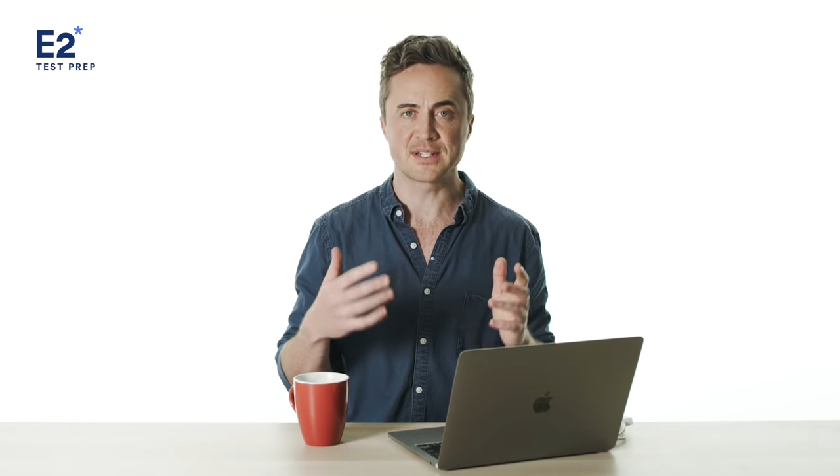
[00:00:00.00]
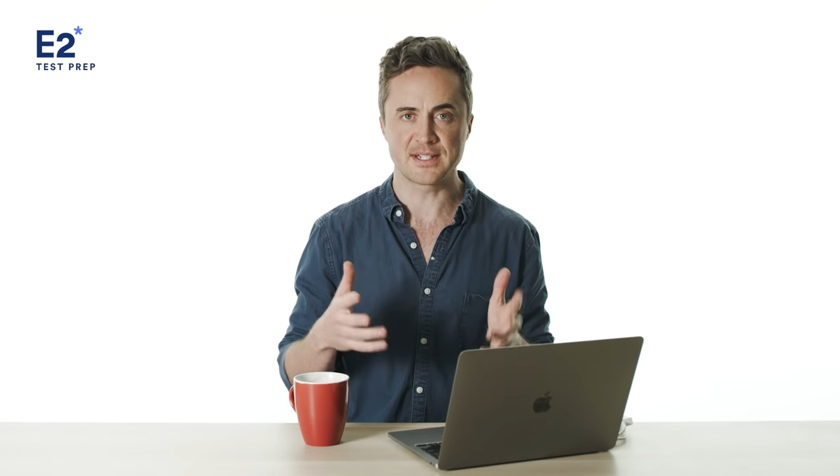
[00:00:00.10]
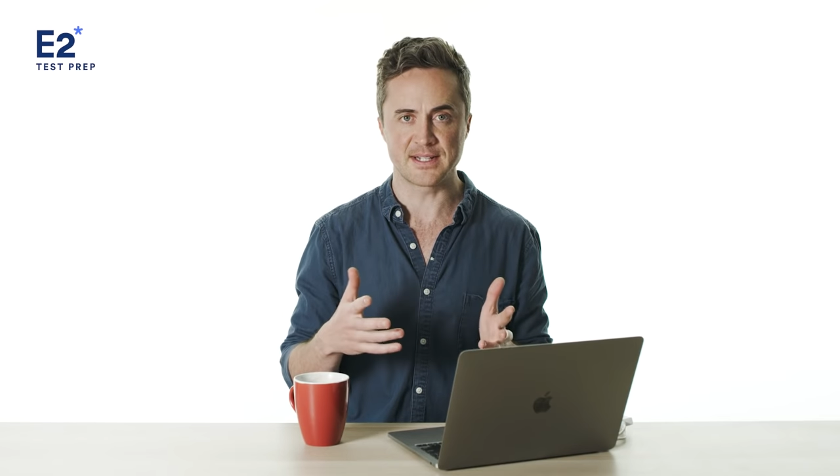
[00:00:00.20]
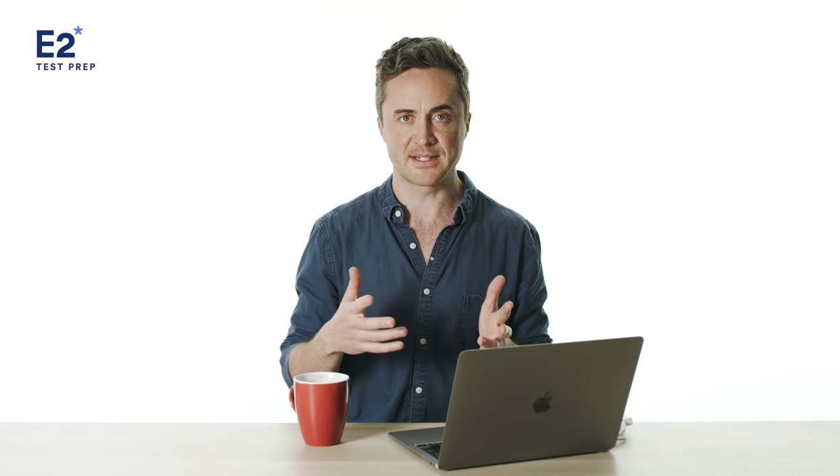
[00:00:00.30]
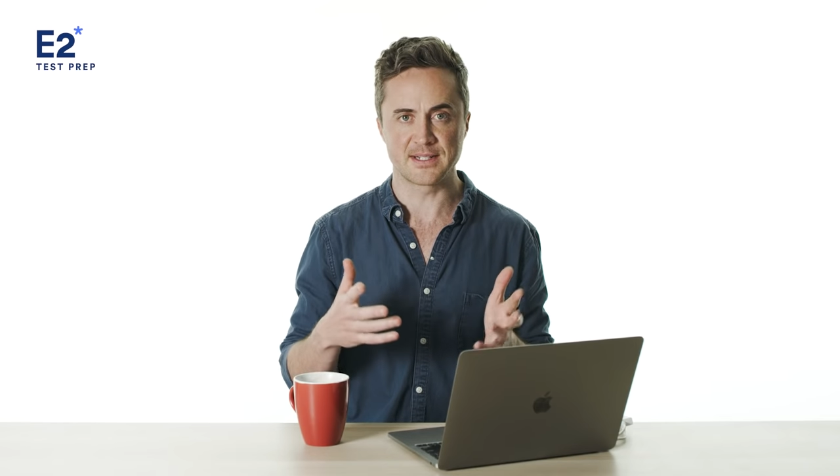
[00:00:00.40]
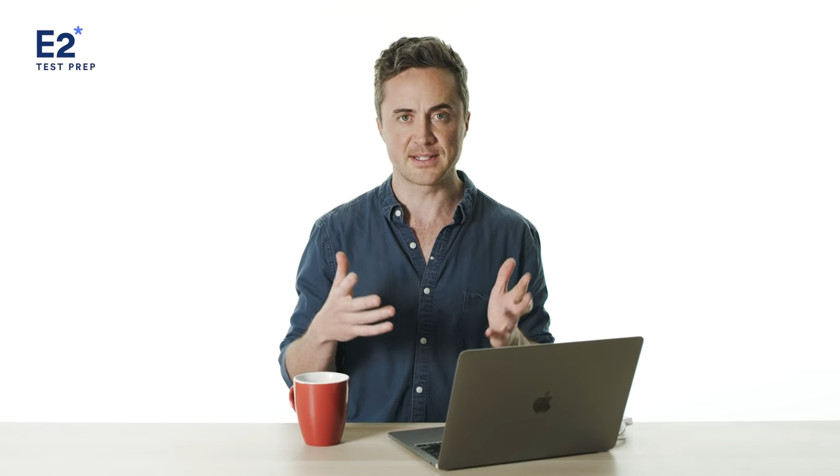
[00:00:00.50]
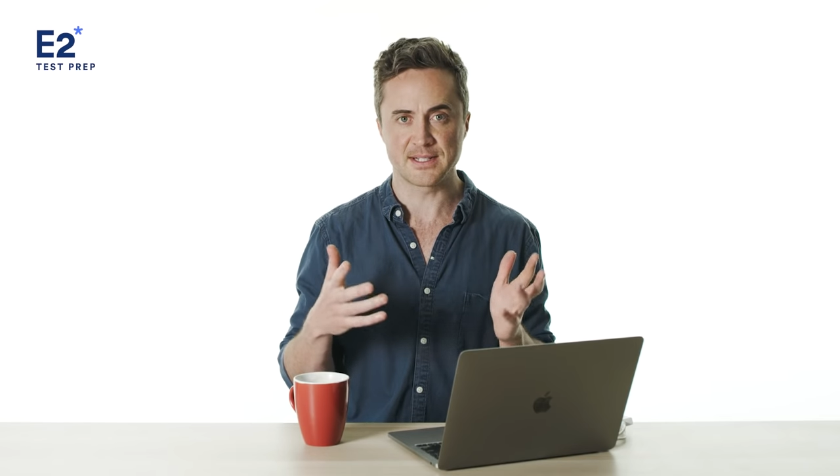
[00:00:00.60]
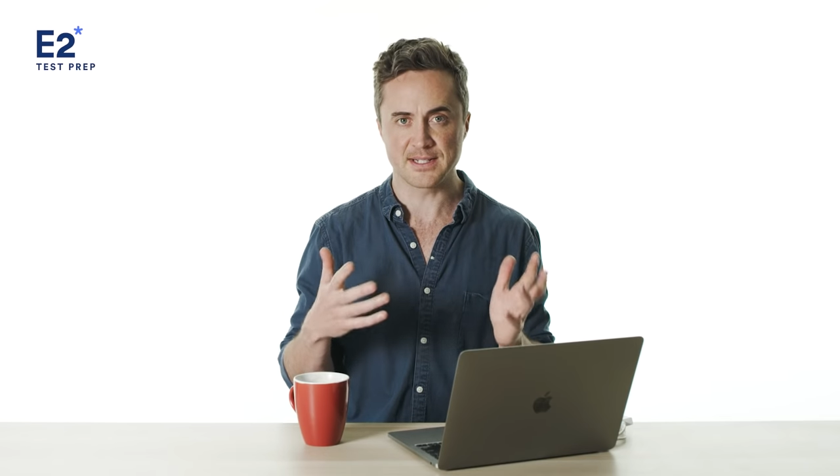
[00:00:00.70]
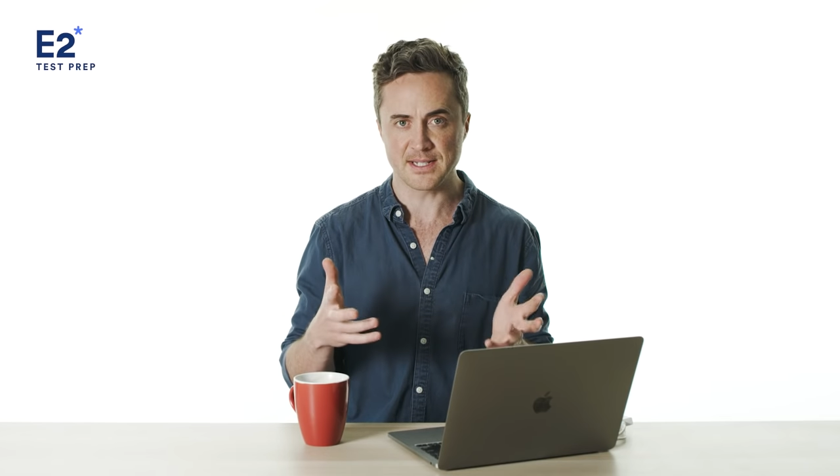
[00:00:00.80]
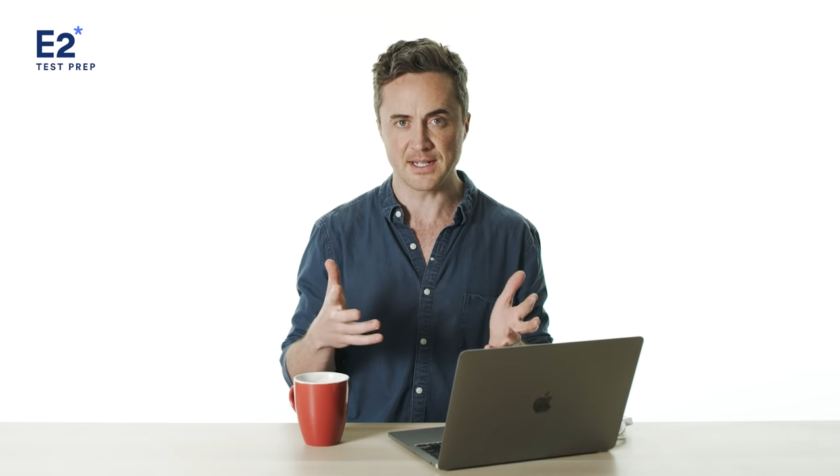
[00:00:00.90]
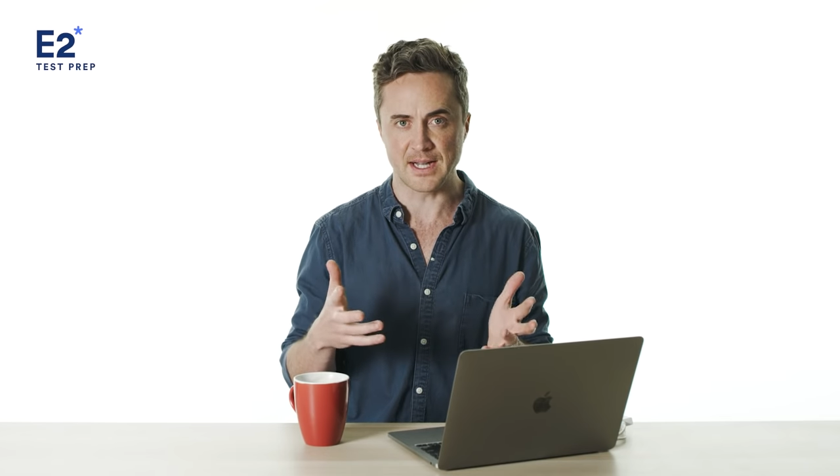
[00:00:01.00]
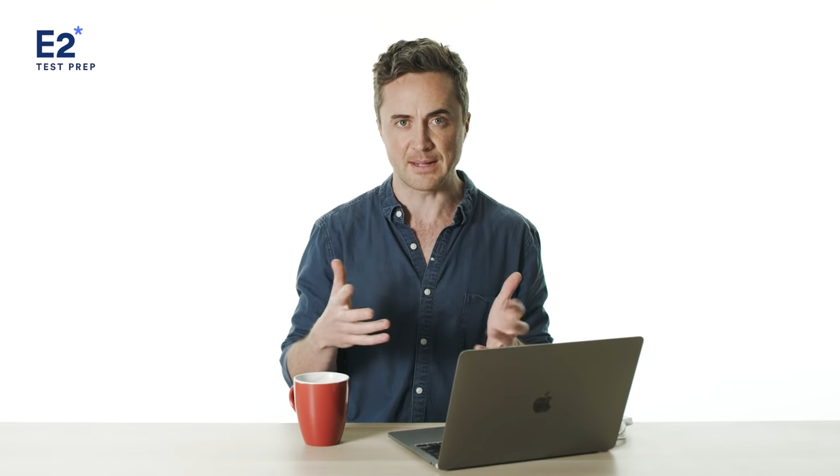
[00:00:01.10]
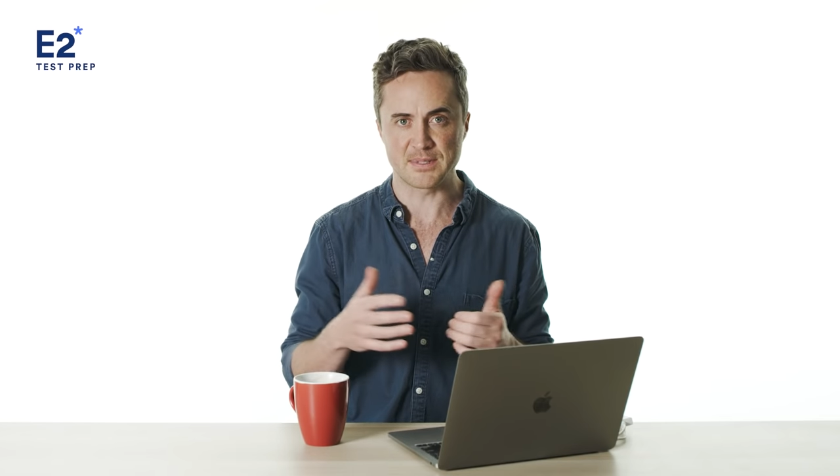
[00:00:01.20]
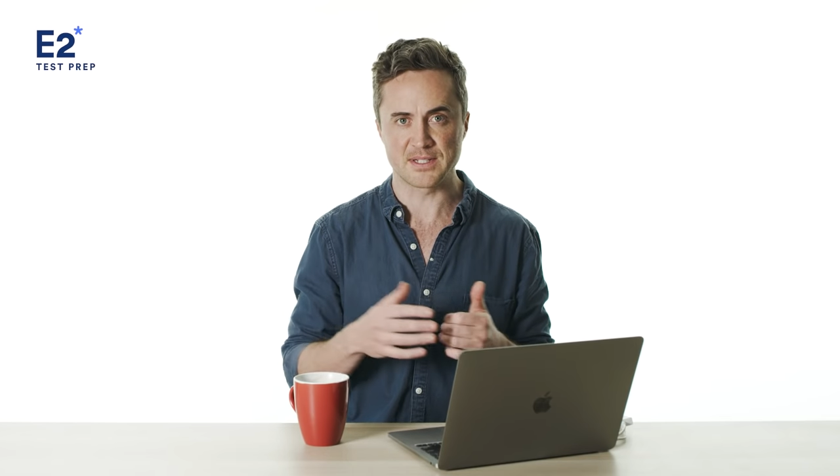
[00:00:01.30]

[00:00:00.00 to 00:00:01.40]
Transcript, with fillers: sentence types.